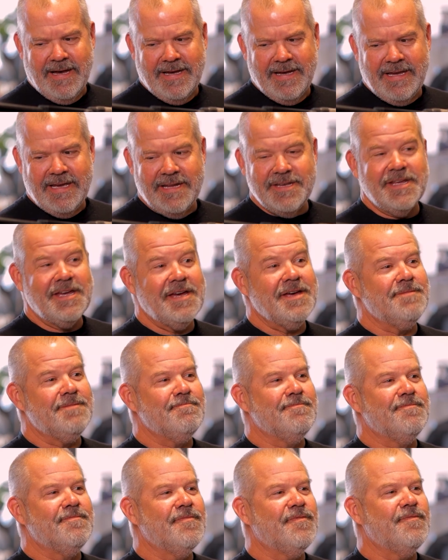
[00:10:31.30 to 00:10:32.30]

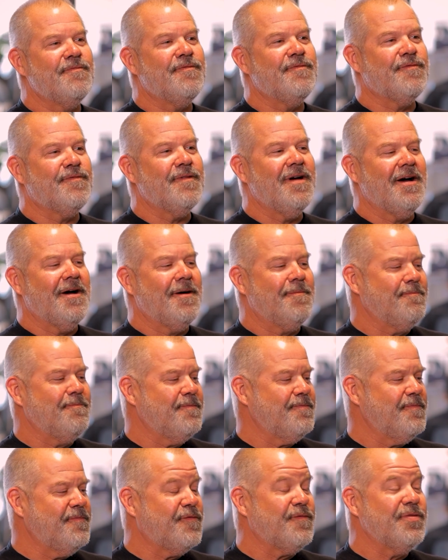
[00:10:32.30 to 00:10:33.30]
Indian,
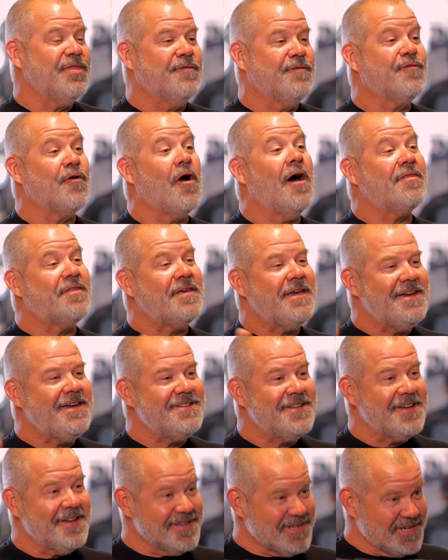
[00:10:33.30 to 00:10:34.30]
the frothy
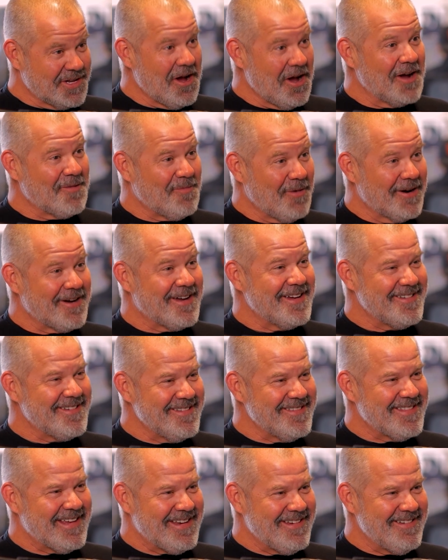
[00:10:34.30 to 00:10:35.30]
Indian stock
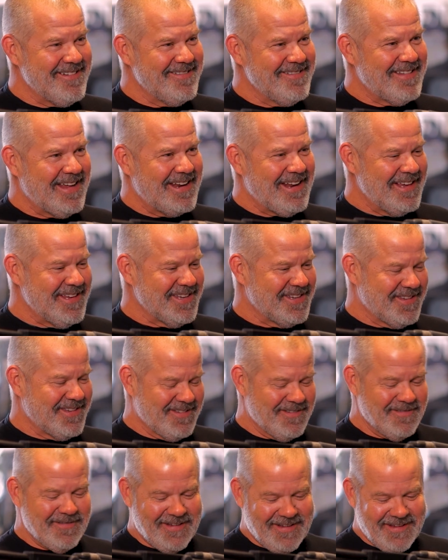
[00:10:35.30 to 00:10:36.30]
market that
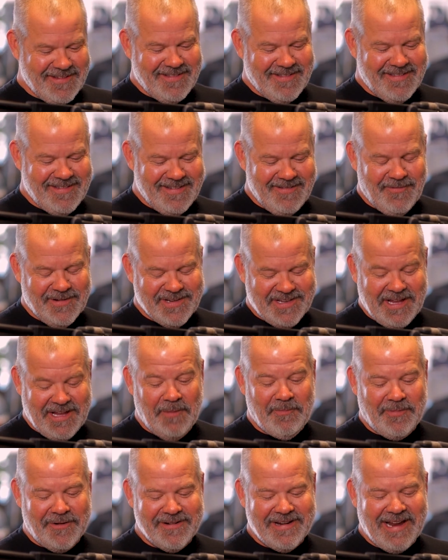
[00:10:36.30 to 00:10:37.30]
was
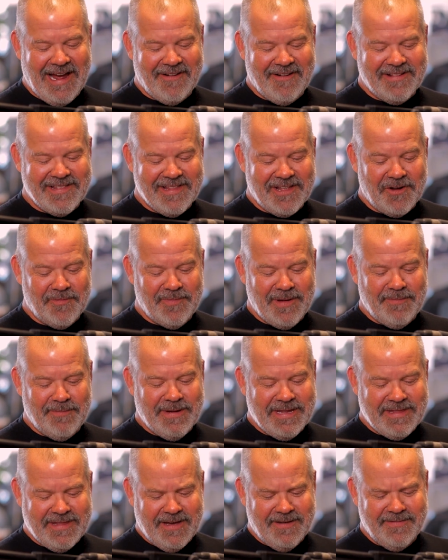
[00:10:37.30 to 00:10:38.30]
tempered down a little bit,
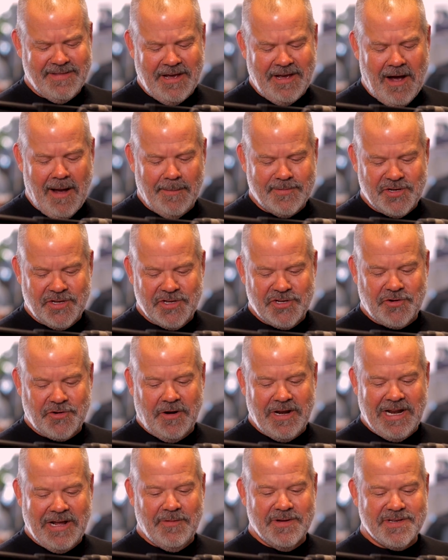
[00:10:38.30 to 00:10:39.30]
but the options
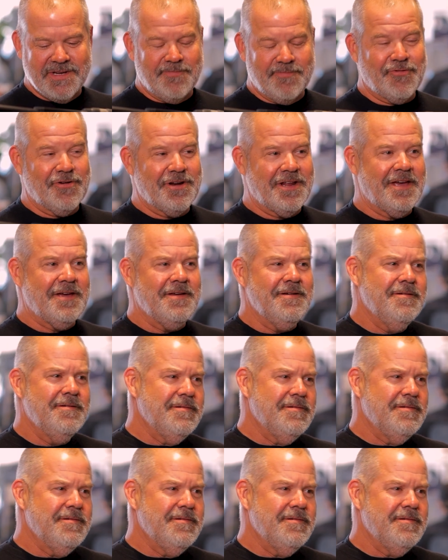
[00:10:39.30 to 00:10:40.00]
trading was a pretty